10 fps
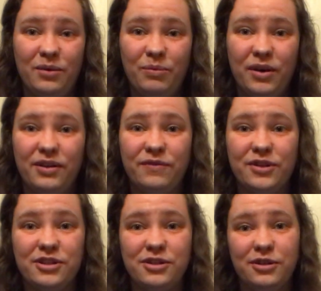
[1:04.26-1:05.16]
one of the
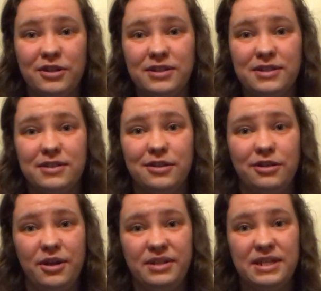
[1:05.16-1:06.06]
students
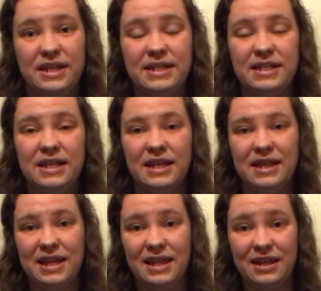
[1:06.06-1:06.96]
noted
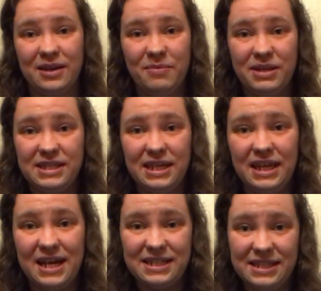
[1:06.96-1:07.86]
that the committee
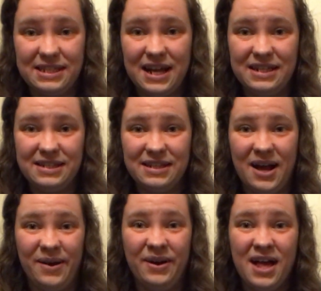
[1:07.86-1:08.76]
as it stands
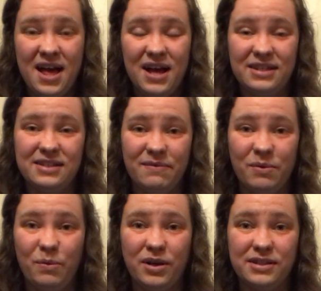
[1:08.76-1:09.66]
now has never
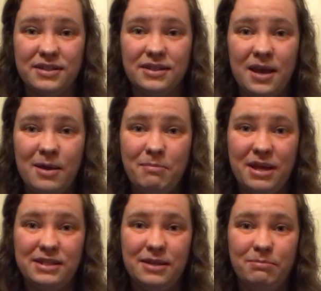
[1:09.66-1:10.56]
once
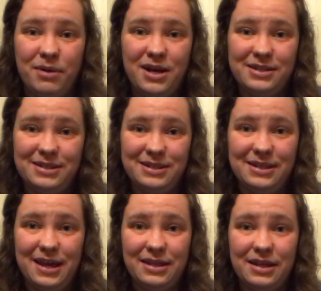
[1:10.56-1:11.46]
met in person
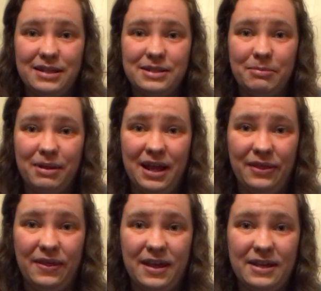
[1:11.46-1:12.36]
together to plan
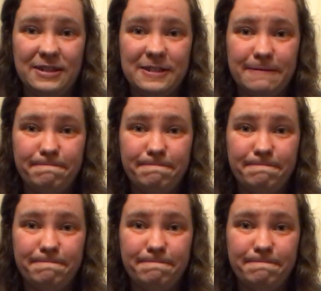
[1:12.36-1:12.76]
things.